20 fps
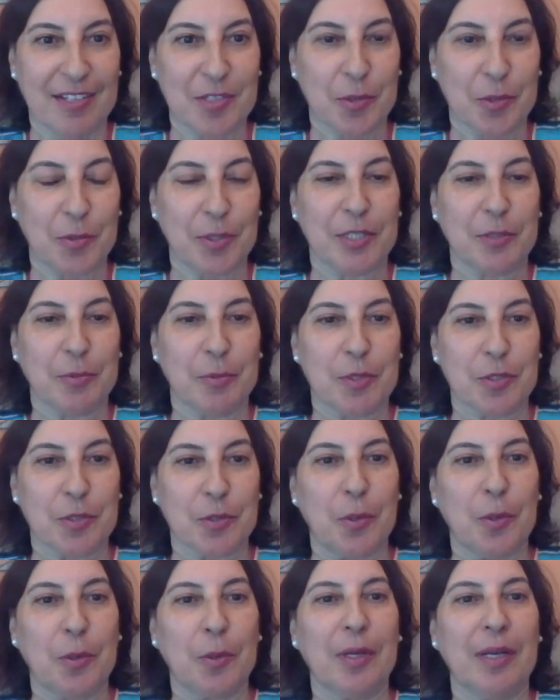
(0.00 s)
So it was
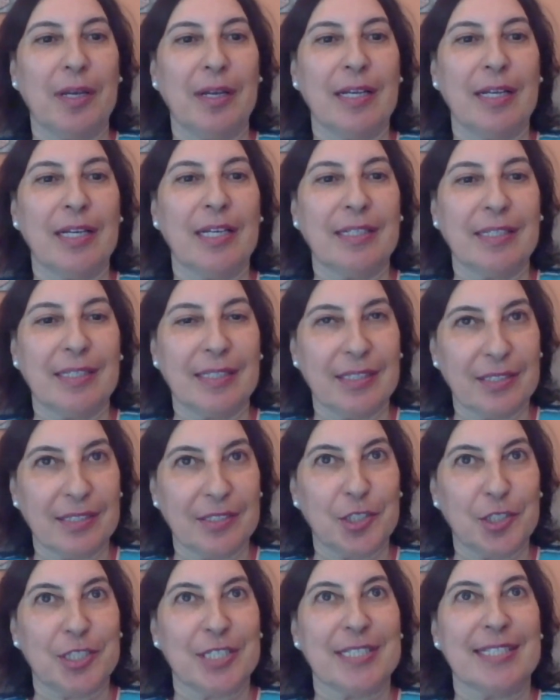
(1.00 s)
all
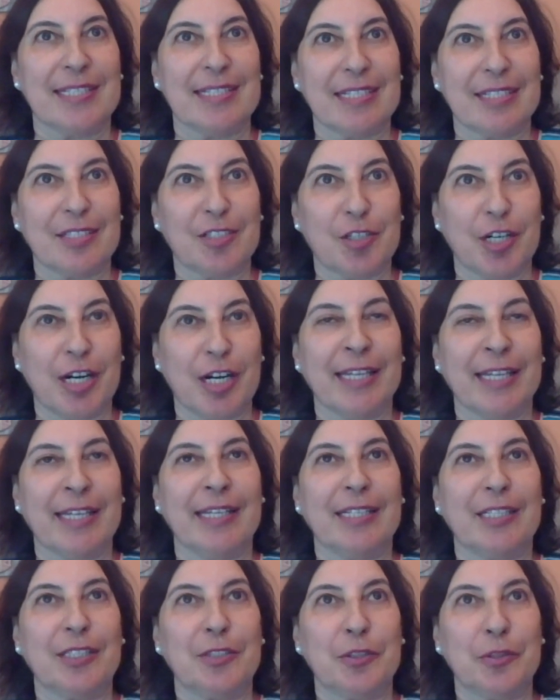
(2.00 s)
just
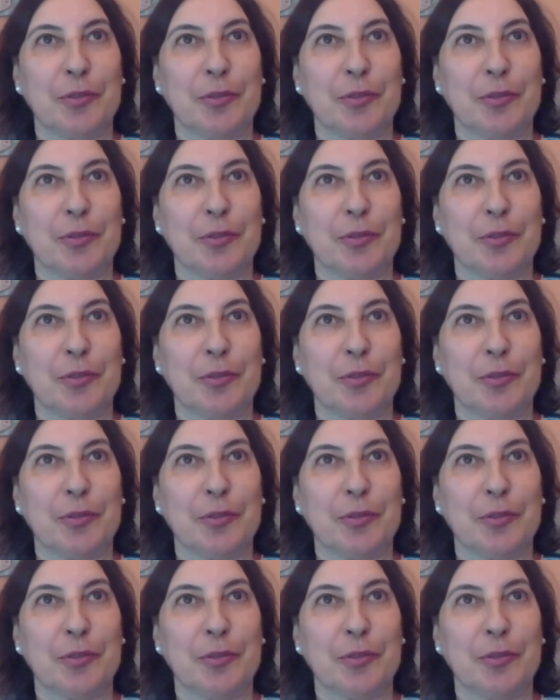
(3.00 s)
trying